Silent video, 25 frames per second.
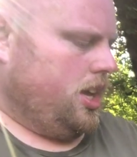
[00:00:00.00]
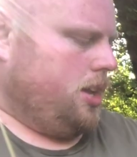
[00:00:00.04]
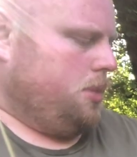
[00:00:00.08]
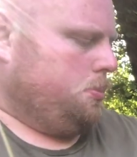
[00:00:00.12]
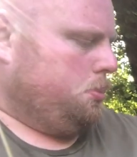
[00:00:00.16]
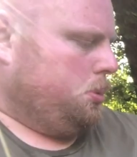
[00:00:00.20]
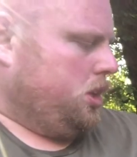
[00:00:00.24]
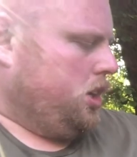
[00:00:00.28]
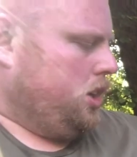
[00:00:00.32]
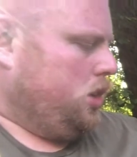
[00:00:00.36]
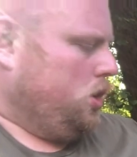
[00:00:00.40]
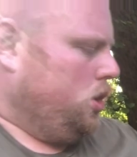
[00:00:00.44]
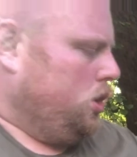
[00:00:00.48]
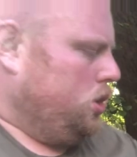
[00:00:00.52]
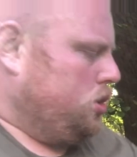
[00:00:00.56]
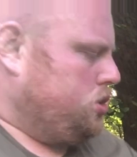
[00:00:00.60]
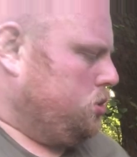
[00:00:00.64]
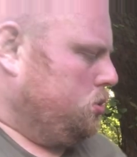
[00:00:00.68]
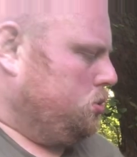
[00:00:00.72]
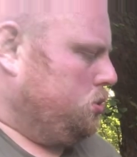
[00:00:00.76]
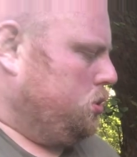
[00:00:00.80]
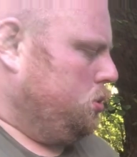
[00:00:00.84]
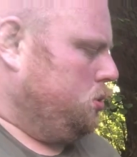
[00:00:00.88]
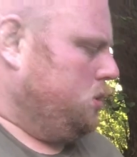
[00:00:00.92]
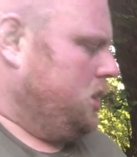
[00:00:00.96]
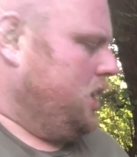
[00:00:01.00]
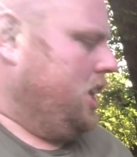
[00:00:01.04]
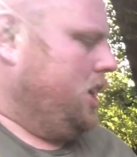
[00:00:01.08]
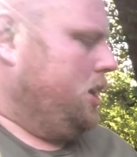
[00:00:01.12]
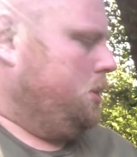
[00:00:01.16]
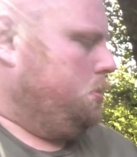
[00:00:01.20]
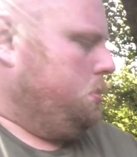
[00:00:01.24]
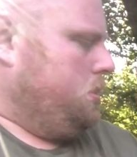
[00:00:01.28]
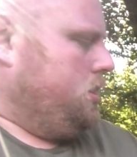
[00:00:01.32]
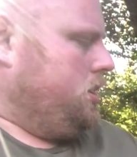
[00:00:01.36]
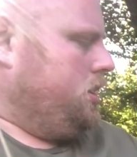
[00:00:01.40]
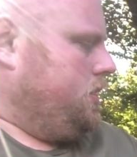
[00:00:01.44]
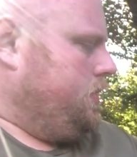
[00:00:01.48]
But I also do keep
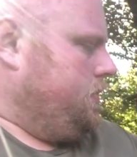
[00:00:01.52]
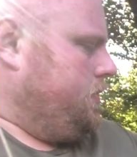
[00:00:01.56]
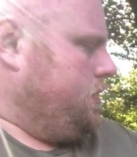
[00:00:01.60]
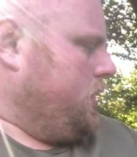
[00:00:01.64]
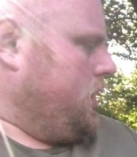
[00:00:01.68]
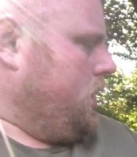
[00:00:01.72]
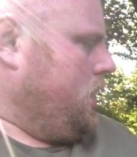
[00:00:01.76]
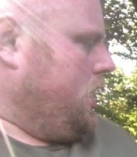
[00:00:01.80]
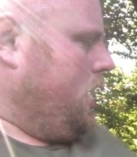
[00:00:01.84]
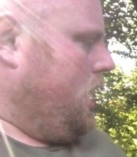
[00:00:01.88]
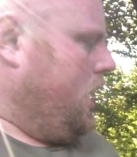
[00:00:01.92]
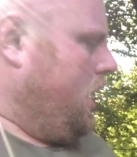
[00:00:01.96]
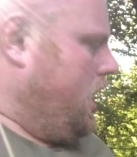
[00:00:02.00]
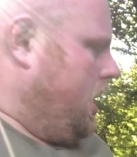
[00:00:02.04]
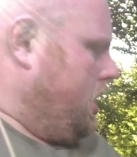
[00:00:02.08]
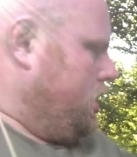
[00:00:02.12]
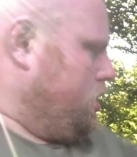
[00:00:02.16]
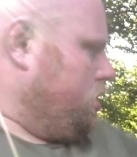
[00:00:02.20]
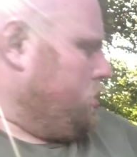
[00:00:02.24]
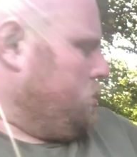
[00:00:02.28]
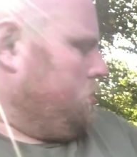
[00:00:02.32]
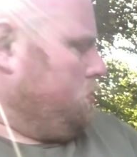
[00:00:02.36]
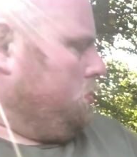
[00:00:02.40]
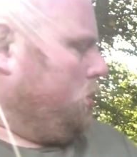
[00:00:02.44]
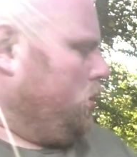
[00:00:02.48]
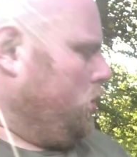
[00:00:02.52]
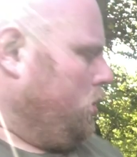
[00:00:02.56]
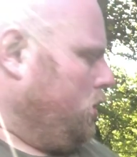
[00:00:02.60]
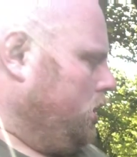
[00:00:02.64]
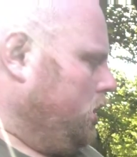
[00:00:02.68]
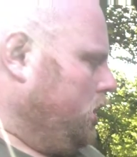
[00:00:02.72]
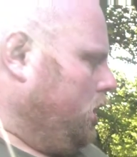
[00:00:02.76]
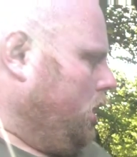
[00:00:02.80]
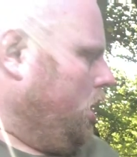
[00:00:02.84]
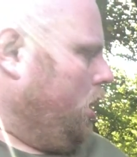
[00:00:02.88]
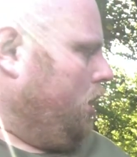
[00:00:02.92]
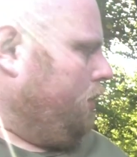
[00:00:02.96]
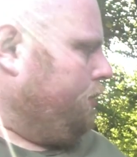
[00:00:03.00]
a small
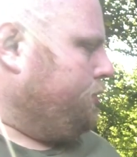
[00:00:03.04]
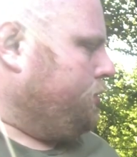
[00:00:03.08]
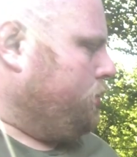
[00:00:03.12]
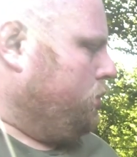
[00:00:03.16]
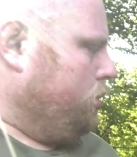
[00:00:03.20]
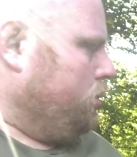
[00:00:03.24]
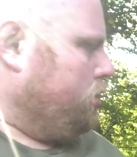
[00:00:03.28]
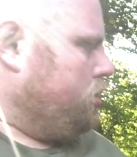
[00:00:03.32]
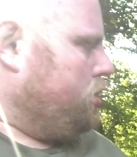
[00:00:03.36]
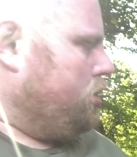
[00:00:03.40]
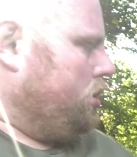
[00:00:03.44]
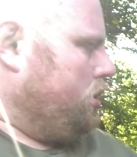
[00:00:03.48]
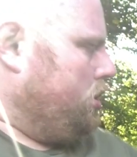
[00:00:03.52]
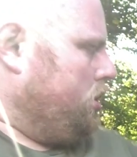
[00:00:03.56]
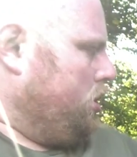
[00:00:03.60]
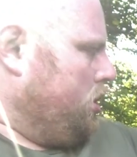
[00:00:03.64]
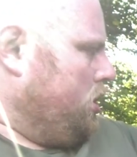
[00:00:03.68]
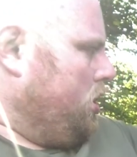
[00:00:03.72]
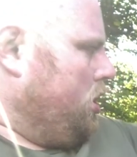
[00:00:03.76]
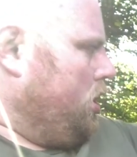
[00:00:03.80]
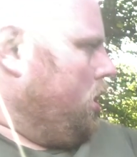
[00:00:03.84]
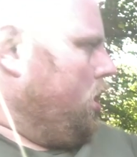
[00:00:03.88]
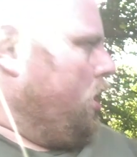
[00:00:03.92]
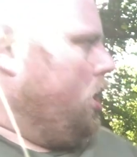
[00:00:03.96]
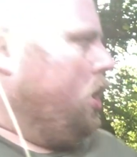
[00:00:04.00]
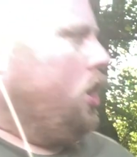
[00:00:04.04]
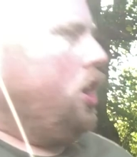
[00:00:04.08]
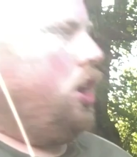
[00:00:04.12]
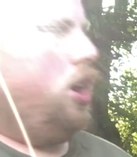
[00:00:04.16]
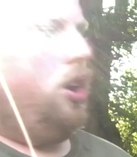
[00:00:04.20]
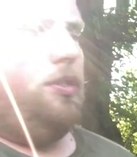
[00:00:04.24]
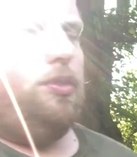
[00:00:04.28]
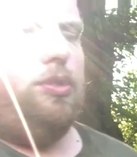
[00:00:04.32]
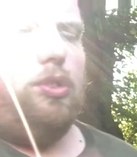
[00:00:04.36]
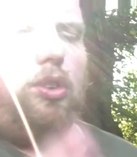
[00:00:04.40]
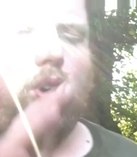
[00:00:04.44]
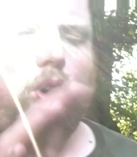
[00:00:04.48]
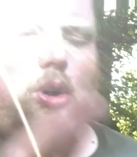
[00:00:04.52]
offcut
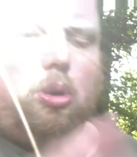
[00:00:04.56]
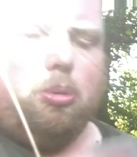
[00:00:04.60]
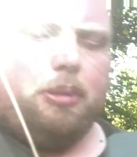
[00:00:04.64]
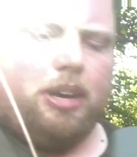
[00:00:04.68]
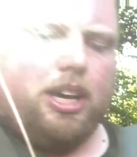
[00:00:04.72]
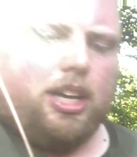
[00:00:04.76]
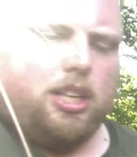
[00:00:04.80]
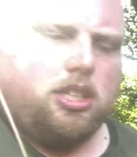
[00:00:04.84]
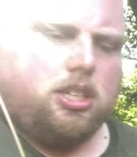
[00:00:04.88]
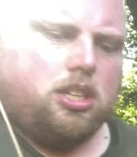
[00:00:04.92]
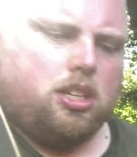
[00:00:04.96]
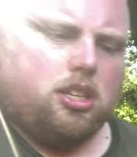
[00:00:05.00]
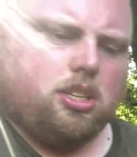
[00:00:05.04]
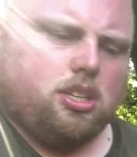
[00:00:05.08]
of roll mat